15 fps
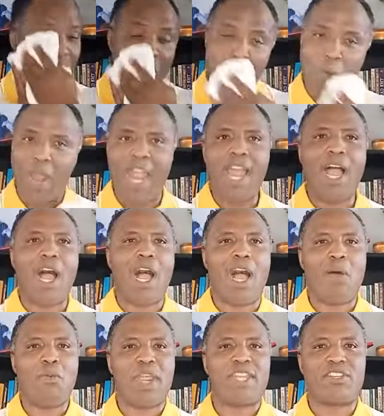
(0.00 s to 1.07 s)
where
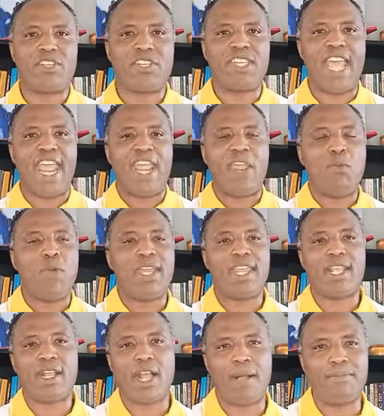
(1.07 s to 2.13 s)
are we today when
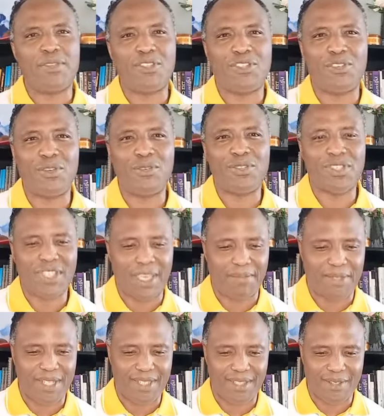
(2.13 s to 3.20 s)
it comes to
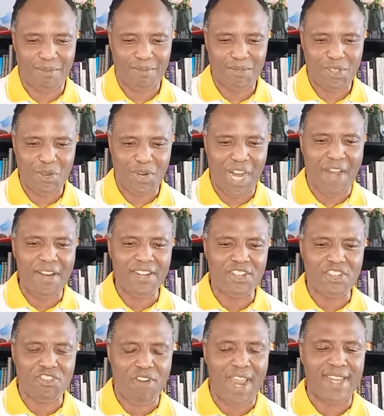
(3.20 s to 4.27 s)
skepticism? So current
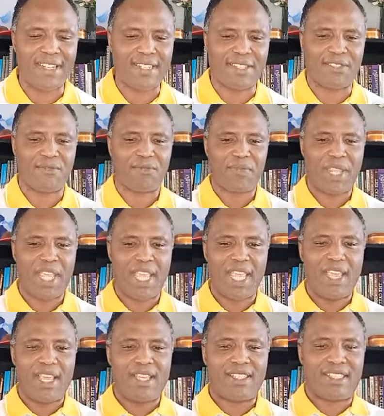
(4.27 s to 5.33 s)
trends
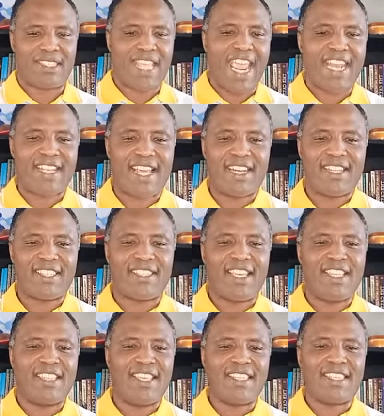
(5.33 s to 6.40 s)
state that is
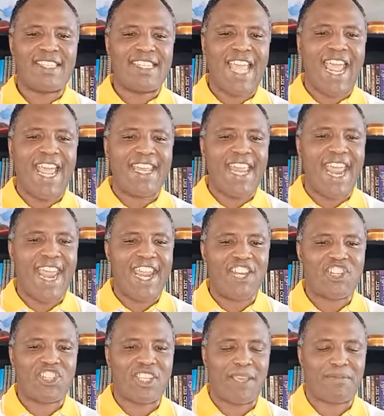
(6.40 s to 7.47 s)
in this day and age,
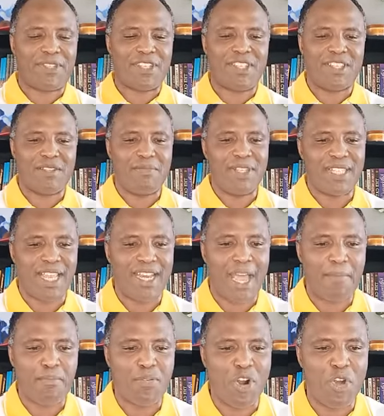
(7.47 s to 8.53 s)
skepticism is an
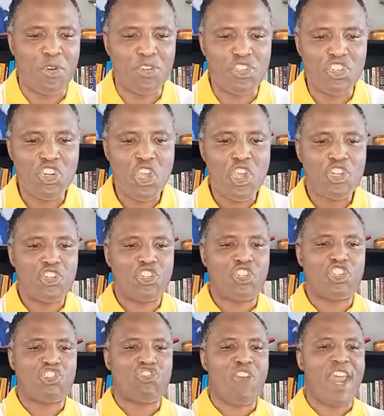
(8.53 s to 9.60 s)
approach to
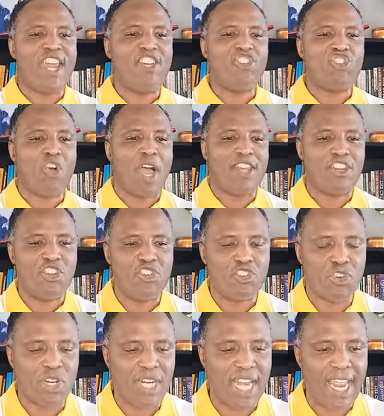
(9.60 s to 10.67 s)
strange or
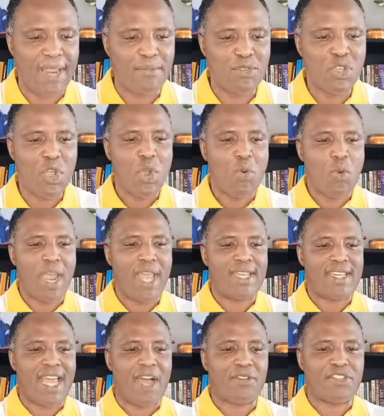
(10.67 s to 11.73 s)
unusual claims where
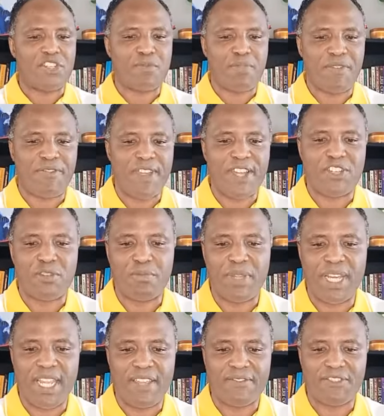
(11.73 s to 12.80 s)
doubt is preferred to
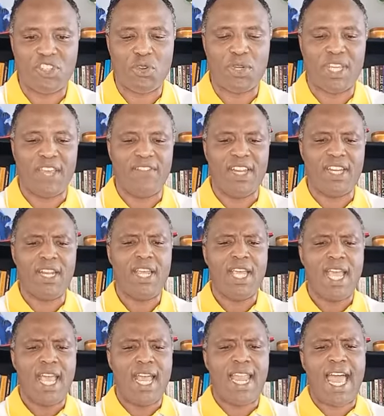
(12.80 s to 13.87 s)
belief. So given
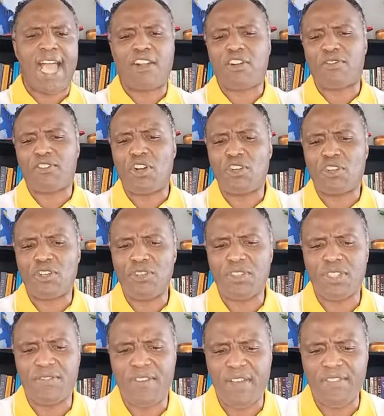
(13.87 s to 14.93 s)
a lack of
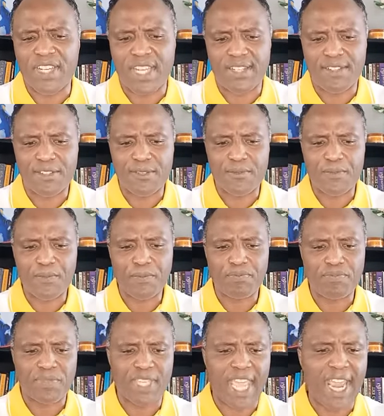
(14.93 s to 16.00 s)
conclusive evidence,
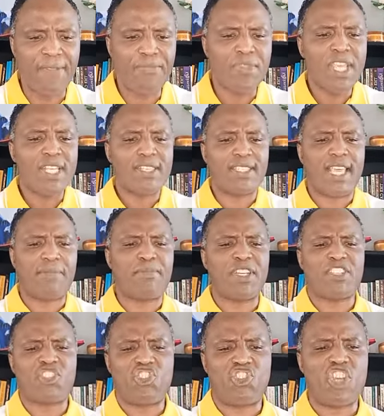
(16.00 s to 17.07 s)
okay,
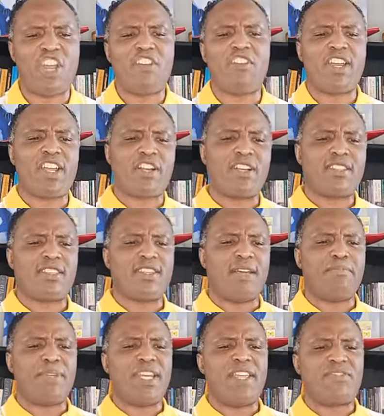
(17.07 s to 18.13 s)
skeptics generally consider
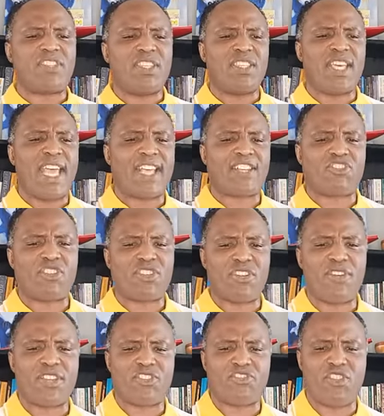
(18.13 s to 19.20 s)
beliefs in the
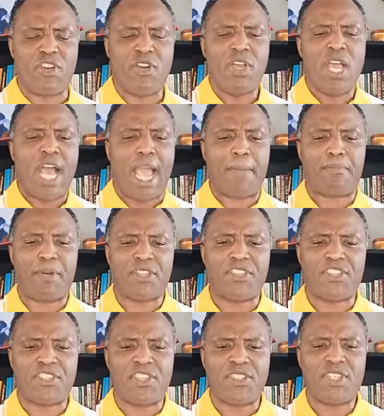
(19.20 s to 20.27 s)
extraterrestrial
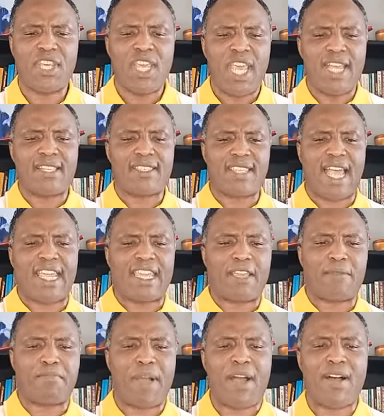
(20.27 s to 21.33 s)
hypothesis and
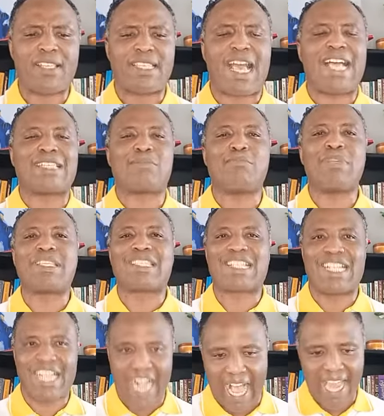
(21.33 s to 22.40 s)
psychic powers as
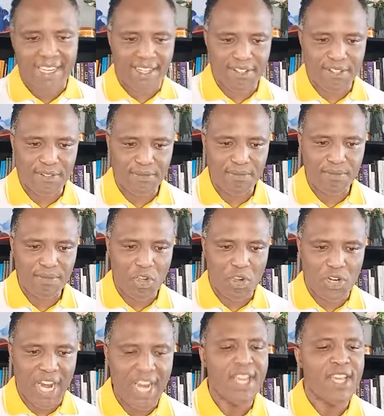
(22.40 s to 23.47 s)
misguided,
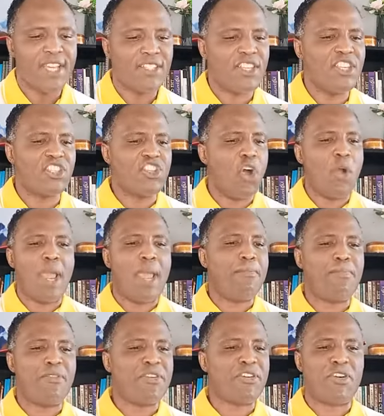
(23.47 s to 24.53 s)
okay, since no
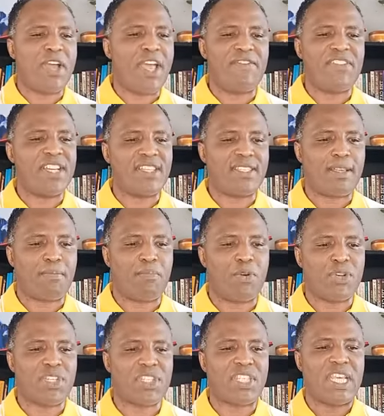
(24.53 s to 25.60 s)
empirical evidence
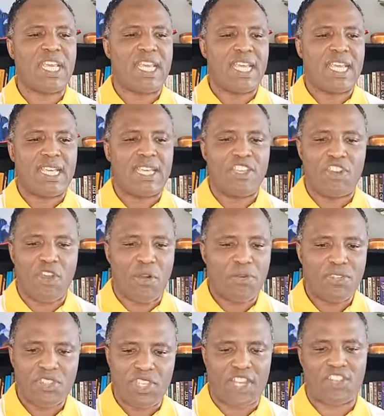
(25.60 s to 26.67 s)
supports, you know,
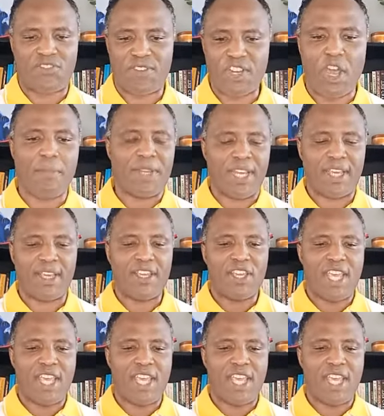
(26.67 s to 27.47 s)
such phenomena.